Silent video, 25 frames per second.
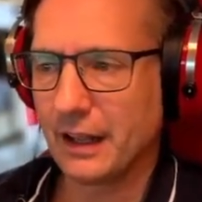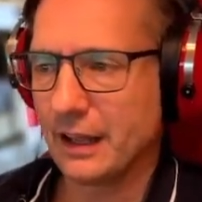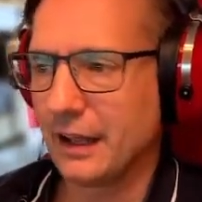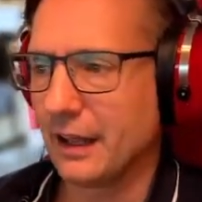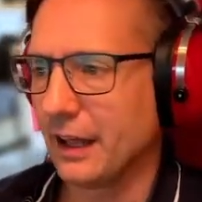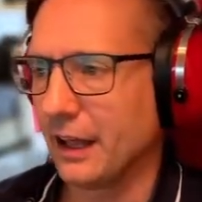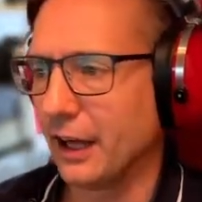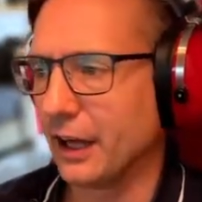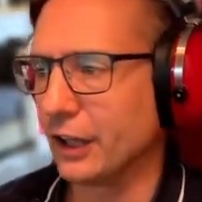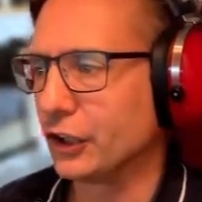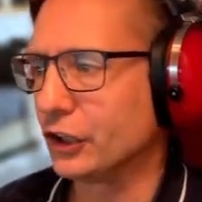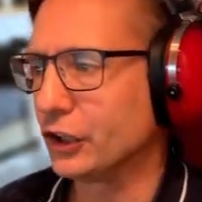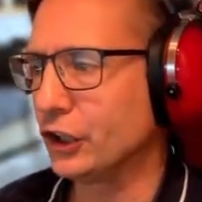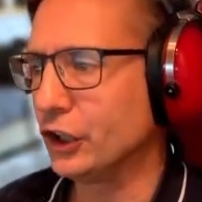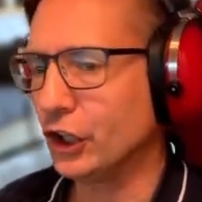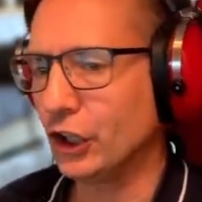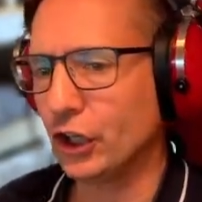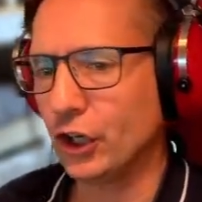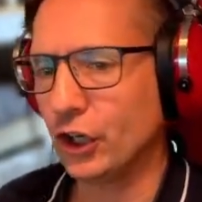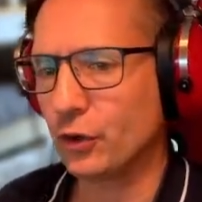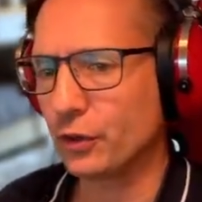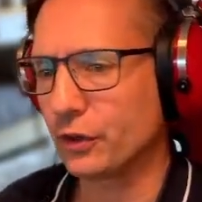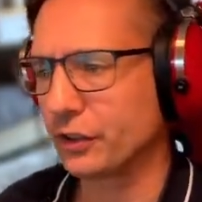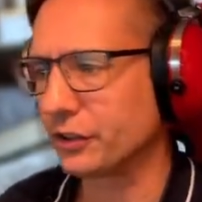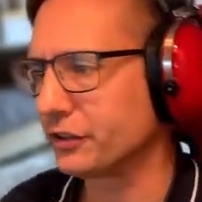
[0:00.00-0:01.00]
And good
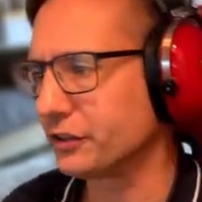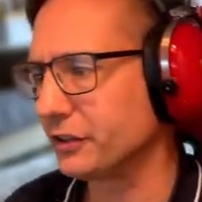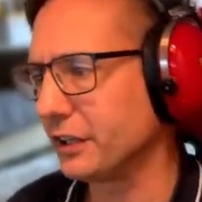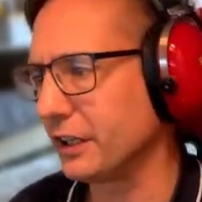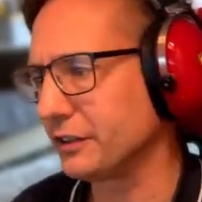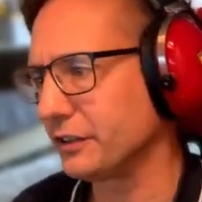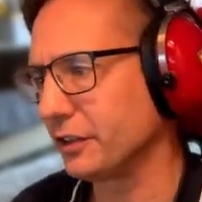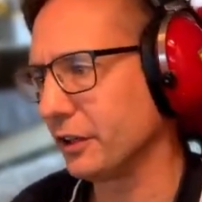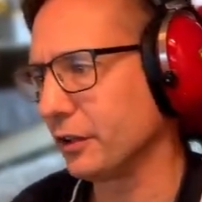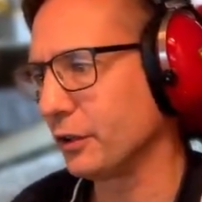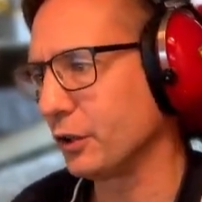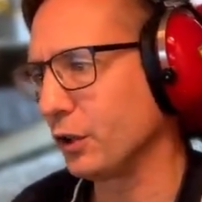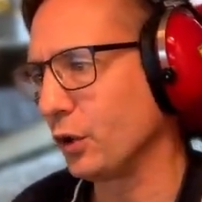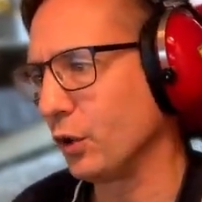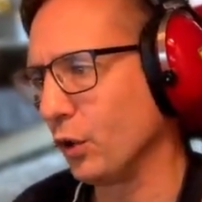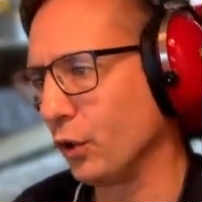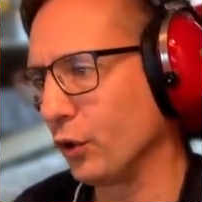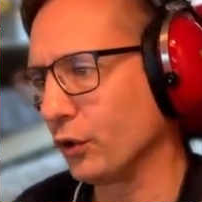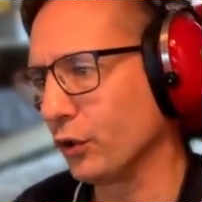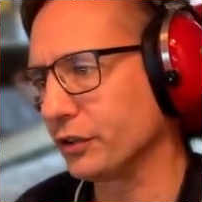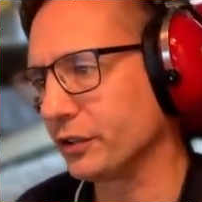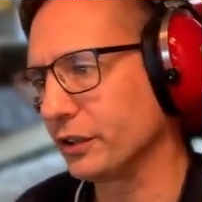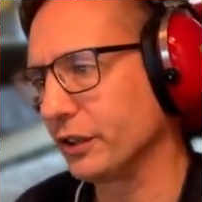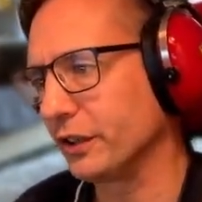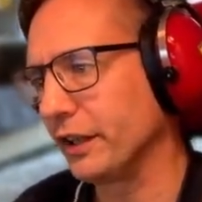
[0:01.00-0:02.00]
old Assetto
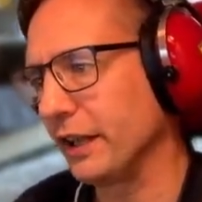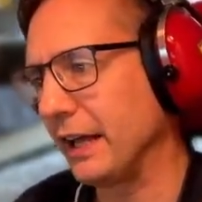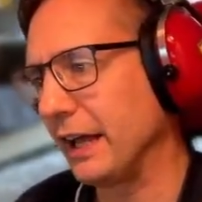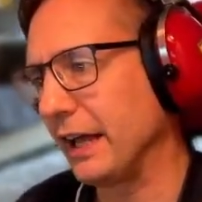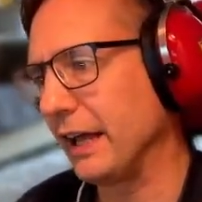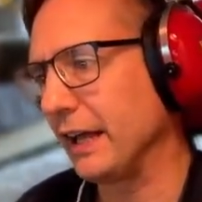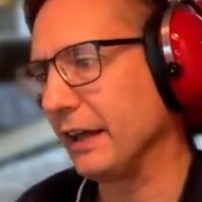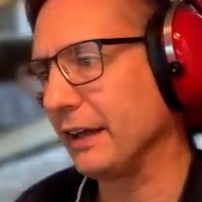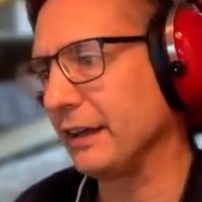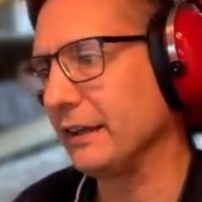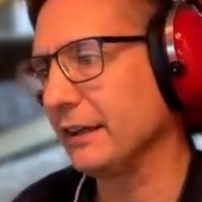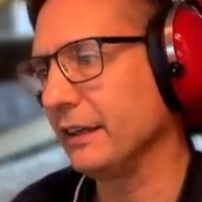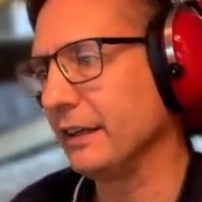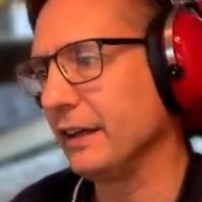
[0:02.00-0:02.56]
Corsa there